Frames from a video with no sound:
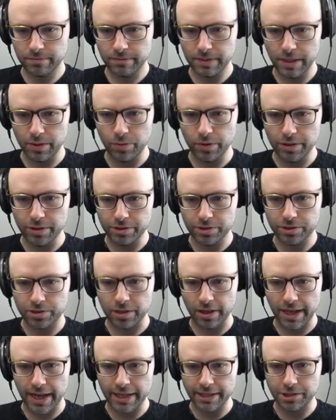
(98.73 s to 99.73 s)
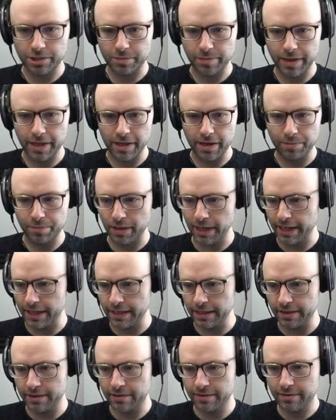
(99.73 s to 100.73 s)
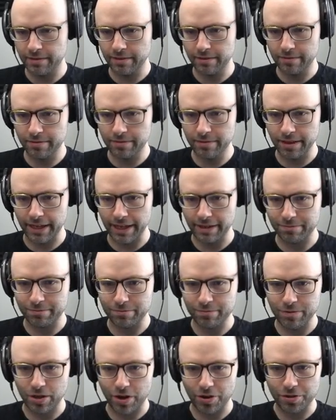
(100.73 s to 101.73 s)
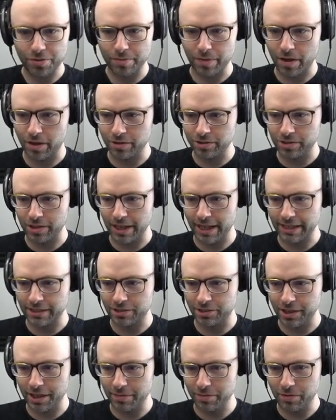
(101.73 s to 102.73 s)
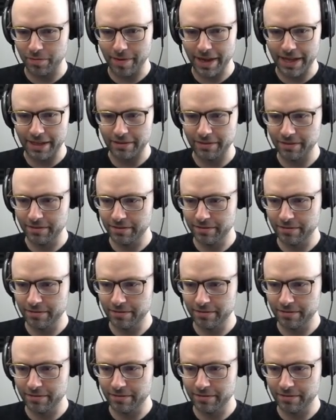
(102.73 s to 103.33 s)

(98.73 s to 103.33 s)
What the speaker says: It would have sliced me up like Darth Maul's lightsaber, man.